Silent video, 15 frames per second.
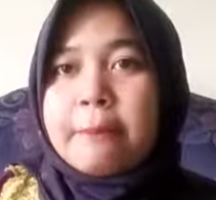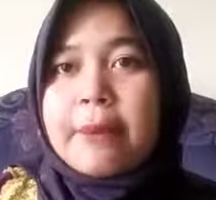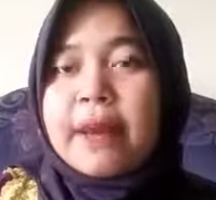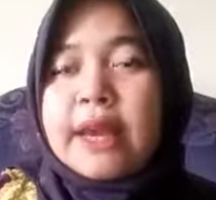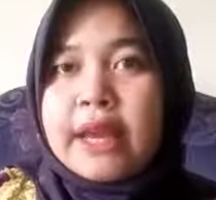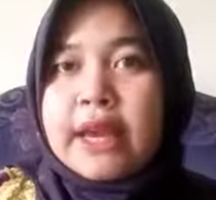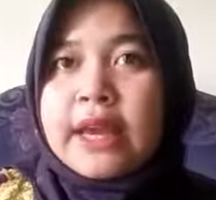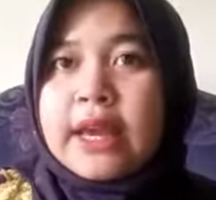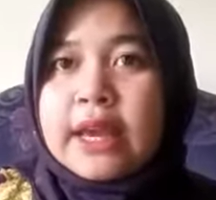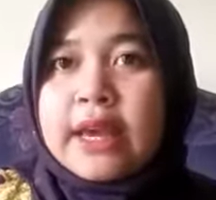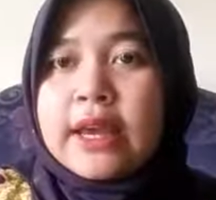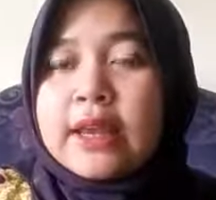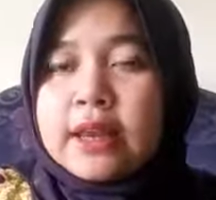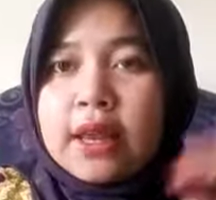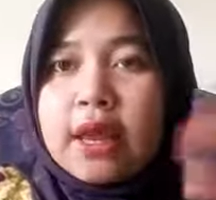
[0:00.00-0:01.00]
my
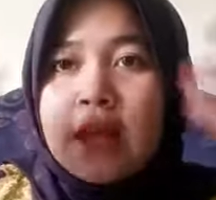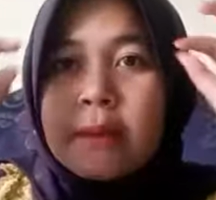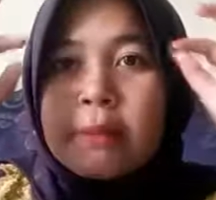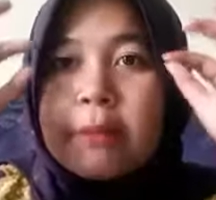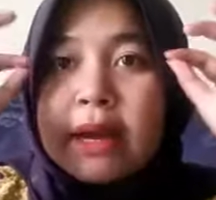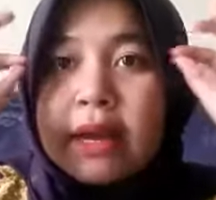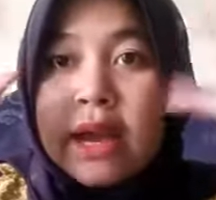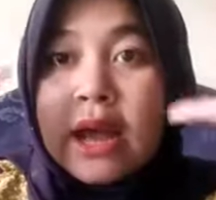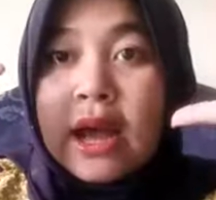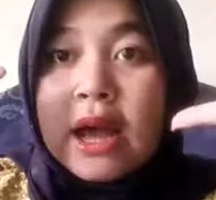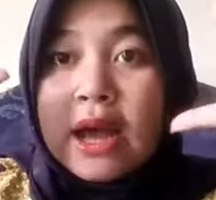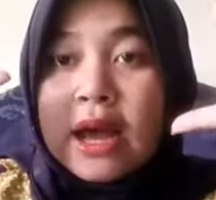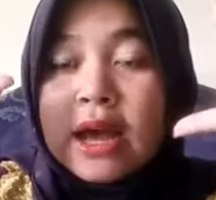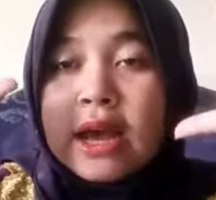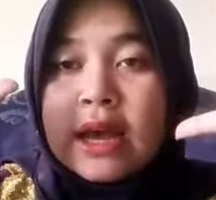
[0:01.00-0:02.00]
hand, my
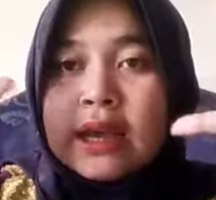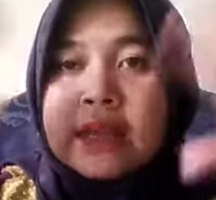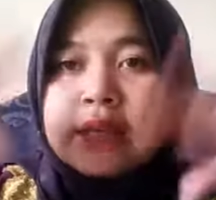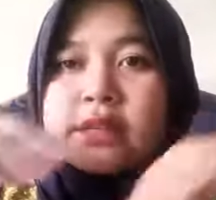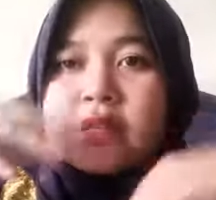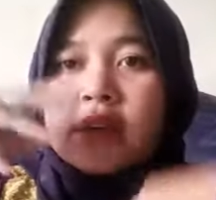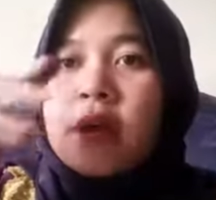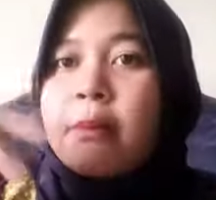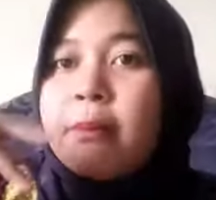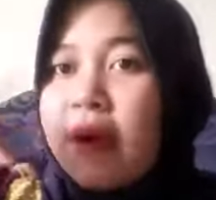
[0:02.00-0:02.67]
eyes,